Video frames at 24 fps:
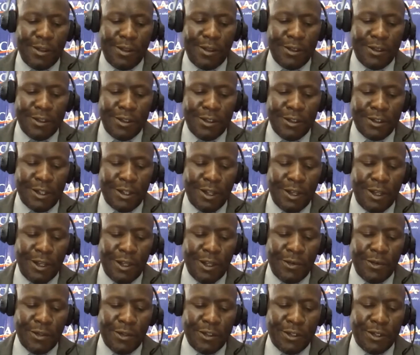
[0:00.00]
This is
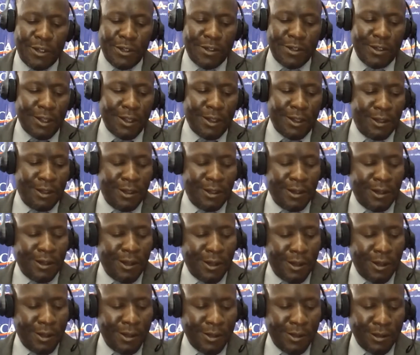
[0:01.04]
linguistics. I think
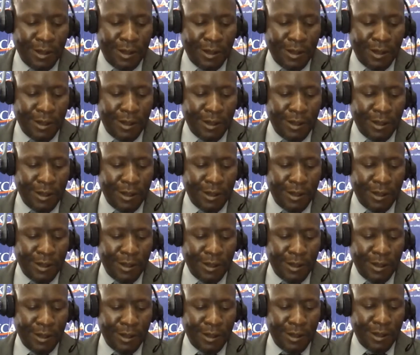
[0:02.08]
some people here
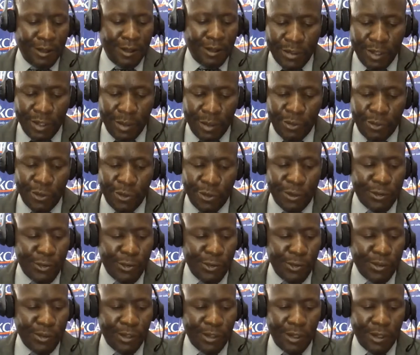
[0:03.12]
went to some good
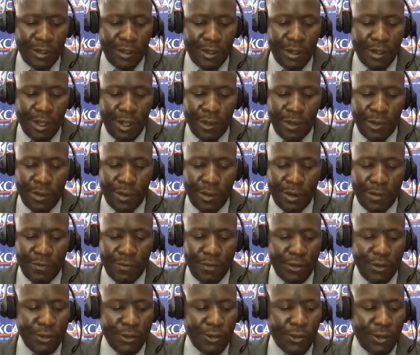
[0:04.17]
schools. I think annual
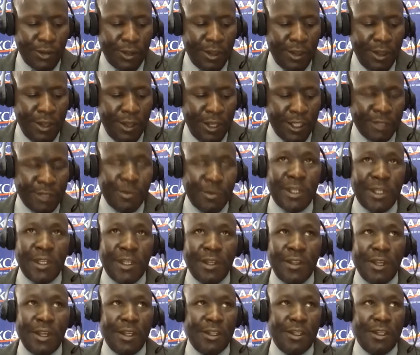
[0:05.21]
reviews is
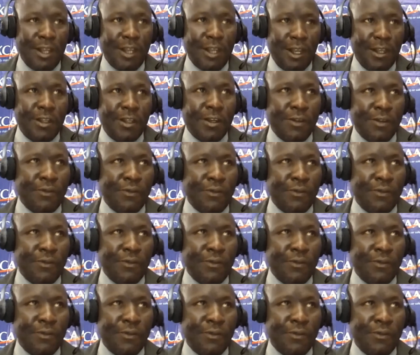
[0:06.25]
better than yearly review.